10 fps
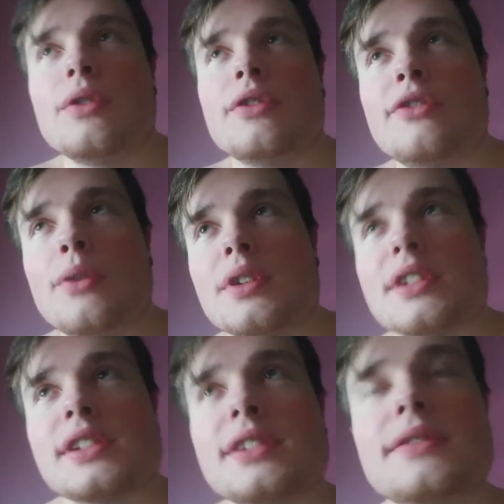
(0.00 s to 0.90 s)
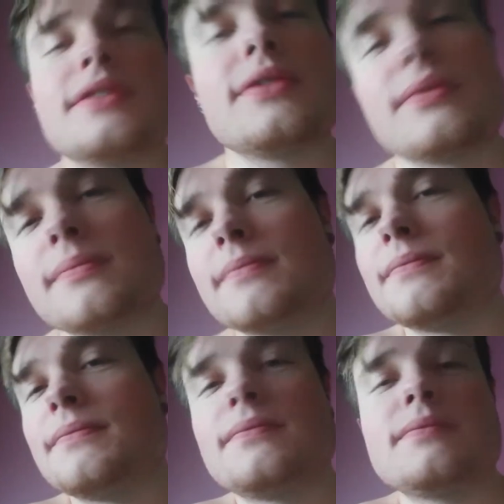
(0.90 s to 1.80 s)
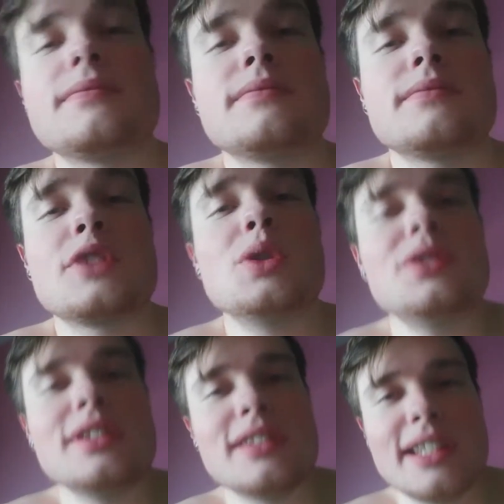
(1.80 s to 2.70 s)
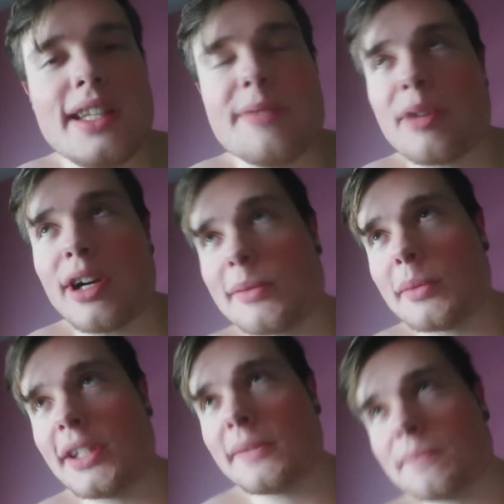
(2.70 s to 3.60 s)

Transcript: force of Kundalini, probably.